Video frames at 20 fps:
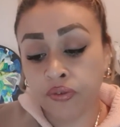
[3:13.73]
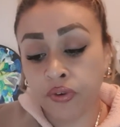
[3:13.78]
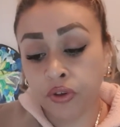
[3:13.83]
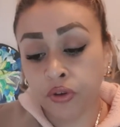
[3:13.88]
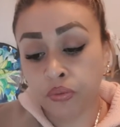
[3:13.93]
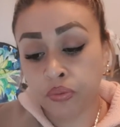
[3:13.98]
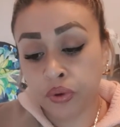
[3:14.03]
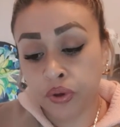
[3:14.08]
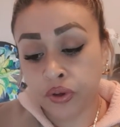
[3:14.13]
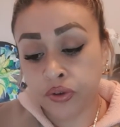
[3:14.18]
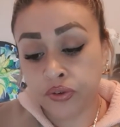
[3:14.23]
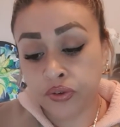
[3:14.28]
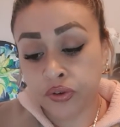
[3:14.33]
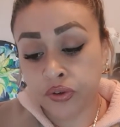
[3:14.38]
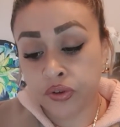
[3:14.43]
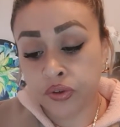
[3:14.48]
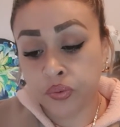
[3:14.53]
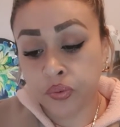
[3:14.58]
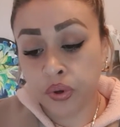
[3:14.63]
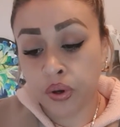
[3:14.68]
for your
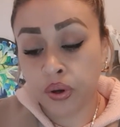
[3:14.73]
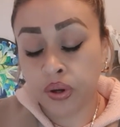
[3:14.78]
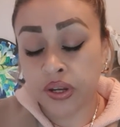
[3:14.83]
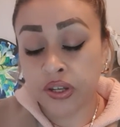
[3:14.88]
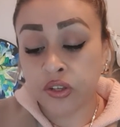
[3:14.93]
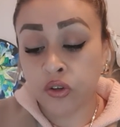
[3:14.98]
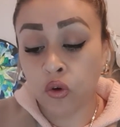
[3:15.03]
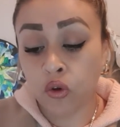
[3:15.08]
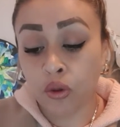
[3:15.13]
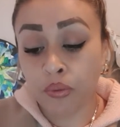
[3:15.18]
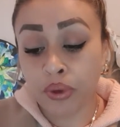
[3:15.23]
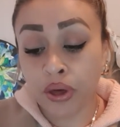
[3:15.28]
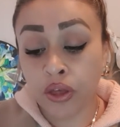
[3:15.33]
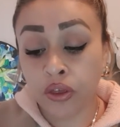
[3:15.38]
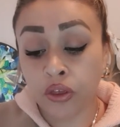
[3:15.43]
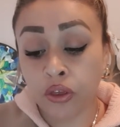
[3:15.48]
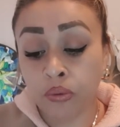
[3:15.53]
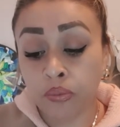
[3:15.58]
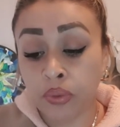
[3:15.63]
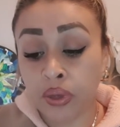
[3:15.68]
person as well and it's all
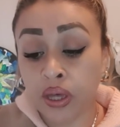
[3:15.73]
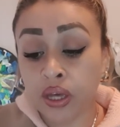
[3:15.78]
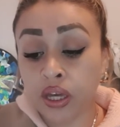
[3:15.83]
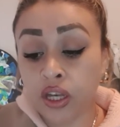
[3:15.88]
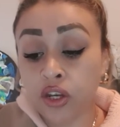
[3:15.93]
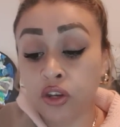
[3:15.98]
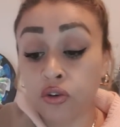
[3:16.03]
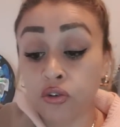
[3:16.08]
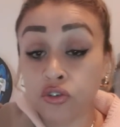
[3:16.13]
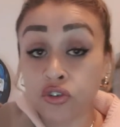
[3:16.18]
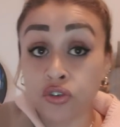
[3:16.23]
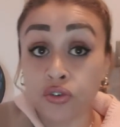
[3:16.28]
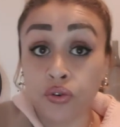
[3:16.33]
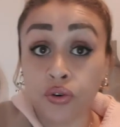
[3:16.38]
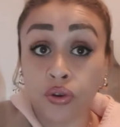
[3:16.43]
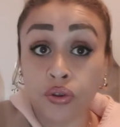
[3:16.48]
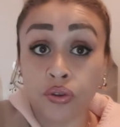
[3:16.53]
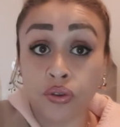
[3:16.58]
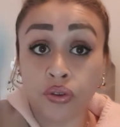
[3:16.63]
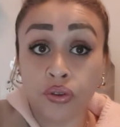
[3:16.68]
about you being in your
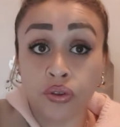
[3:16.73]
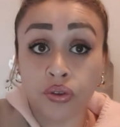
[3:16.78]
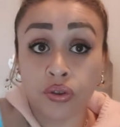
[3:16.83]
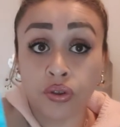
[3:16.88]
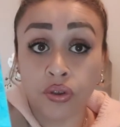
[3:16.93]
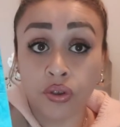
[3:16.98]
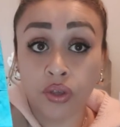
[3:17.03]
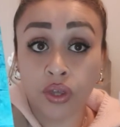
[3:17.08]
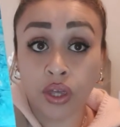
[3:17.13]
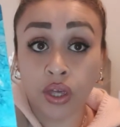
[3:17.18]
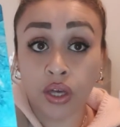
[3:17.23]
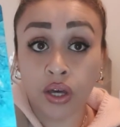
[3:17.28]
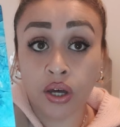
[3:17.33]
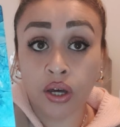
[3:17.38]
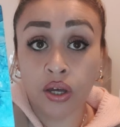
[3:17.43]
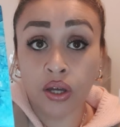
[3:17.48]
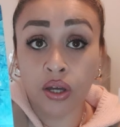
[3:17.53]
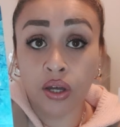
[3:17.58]
truth here